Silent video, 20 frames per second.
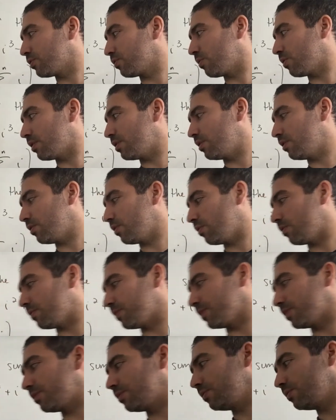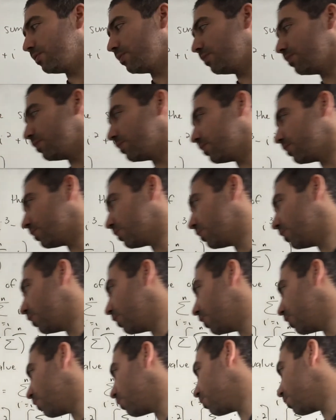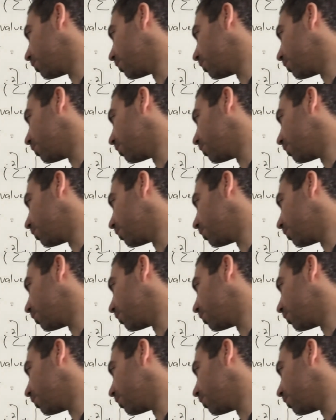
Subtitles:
1 over 2, we're